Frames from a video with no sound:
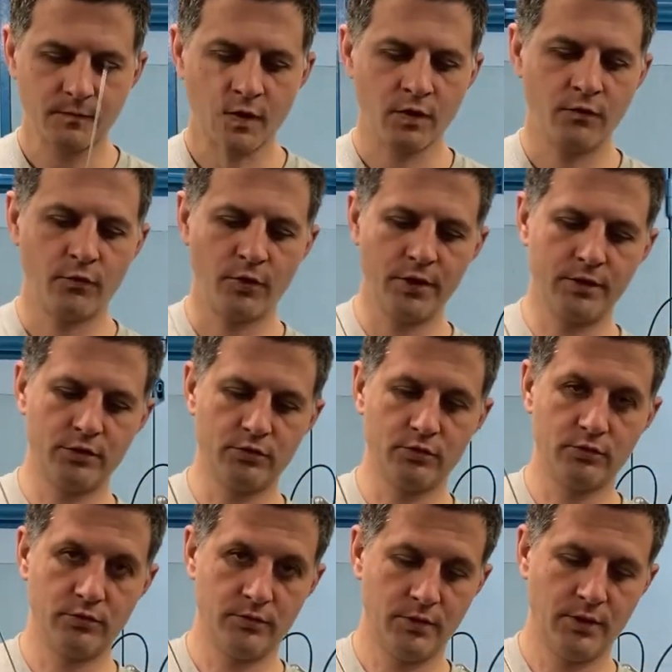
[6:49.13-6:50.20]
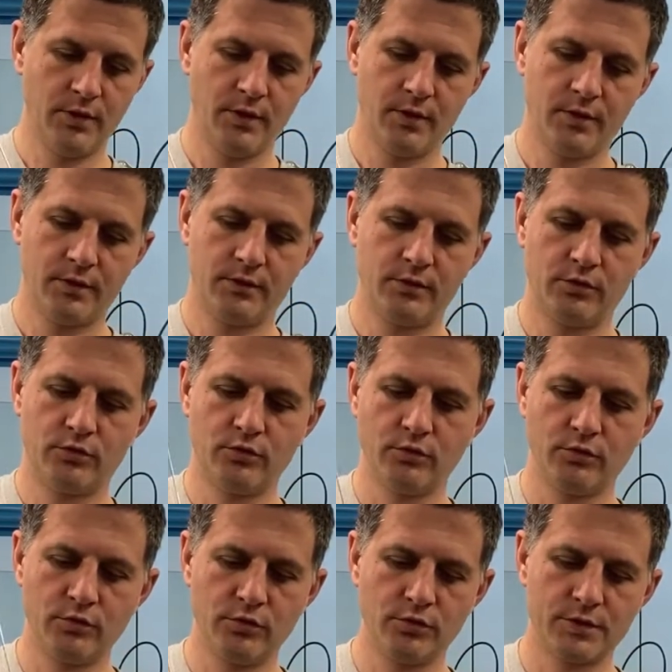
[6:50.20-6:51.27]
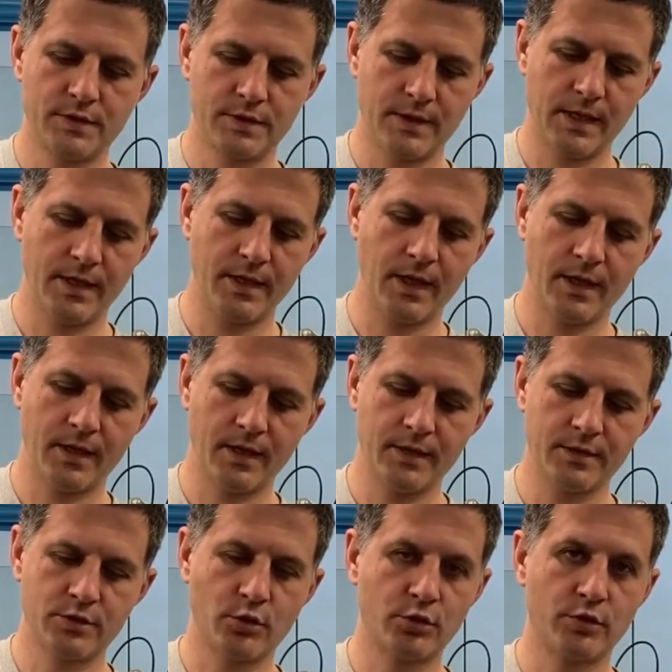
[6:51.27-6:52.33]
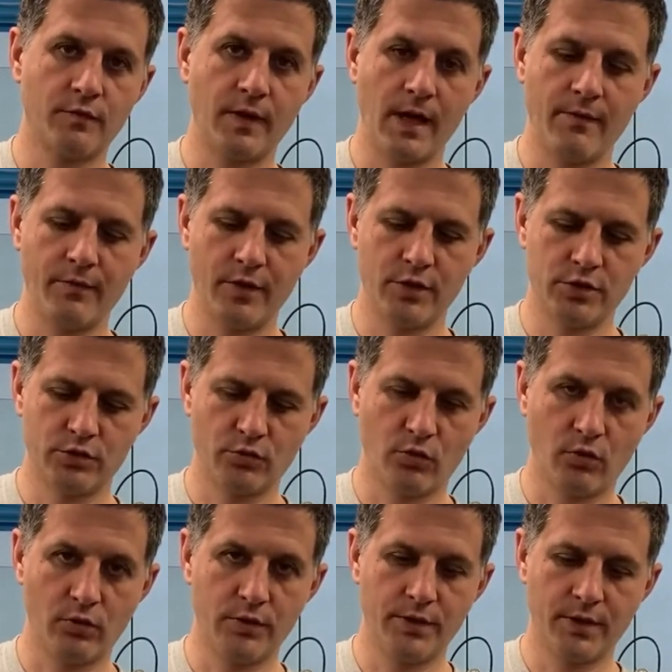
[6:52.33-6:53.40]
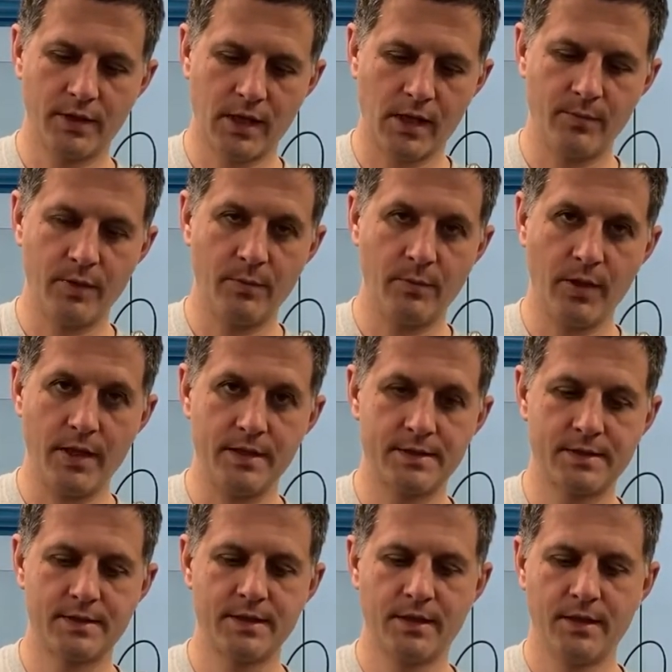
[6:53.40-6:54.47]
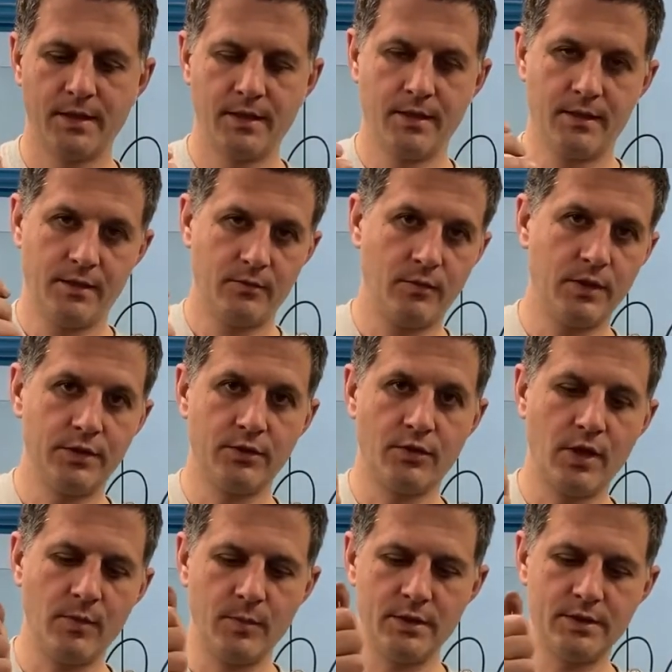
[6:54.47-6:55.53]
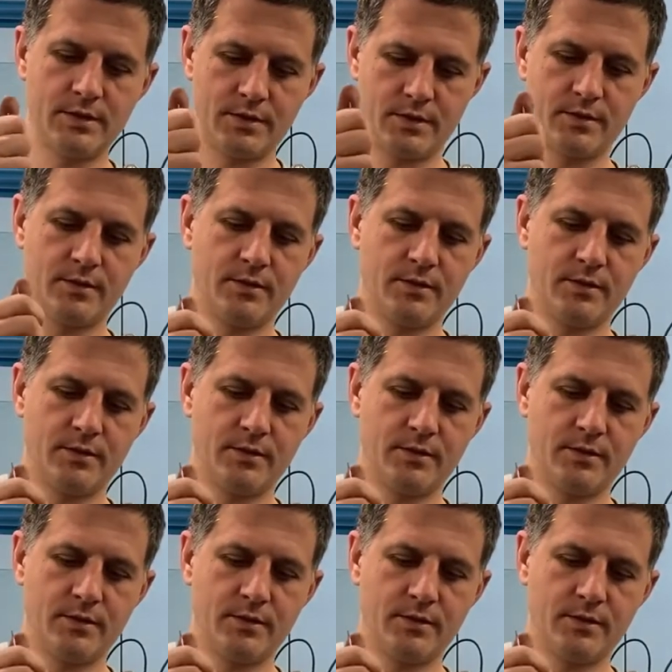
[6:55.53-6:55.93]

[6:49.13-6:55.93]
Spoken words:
for it to use any sort of leverage to hold the hub in place when the rim is